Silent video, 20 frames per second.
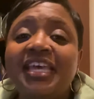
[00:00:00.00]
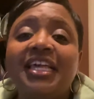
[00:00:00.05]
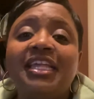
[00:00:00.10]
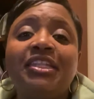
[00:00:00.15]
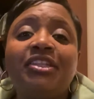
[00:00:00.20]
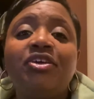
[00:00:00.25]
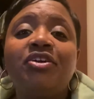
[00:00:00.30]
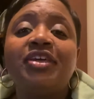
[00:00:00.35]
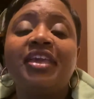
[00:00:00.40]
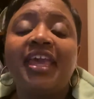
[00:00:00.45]
a
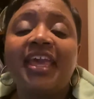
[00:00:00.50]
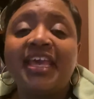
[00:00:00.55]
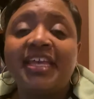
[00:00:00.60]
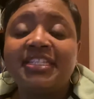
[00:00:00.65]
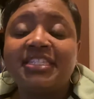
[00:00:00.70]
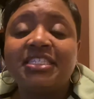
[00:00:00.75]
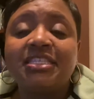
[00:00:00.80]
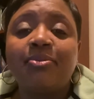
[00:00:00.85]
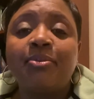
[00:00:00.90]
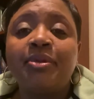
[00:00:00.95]
look at
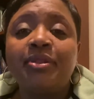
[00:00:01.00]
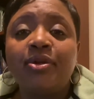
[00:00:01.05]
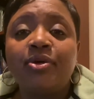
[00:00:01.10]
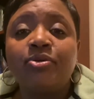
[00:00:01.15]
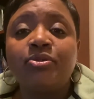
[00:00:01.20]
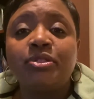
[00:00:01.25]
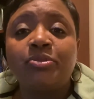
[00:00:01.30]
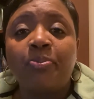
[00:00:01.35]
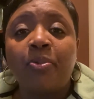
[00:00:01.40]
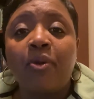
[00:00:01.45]
some of
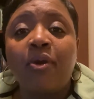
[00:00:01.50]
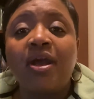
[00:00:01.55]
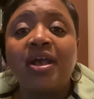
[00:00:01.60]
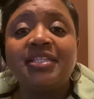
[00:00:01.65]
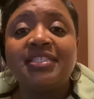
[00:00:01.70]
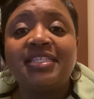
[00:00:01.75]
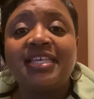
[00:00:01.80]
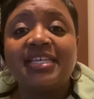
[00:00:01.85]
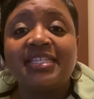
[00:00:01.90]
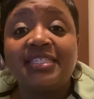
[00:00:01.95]
those
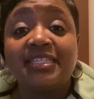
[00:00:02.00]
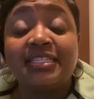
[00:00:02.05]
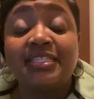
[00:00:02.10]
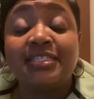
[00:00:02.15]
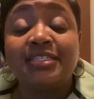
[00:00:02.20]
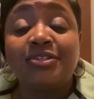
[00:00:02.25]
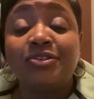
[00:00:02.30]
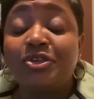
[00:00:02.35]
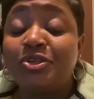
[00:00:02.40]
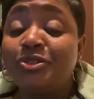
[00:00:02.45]
processes,
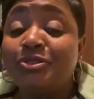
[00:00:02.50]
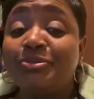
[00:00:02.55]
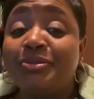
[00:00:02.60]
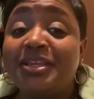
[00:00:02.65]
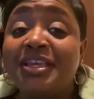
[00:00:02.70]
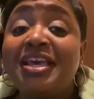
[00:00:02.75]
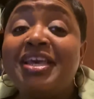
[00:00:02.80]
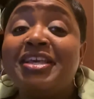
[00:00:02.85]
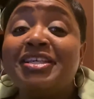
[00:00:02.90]
excuse me,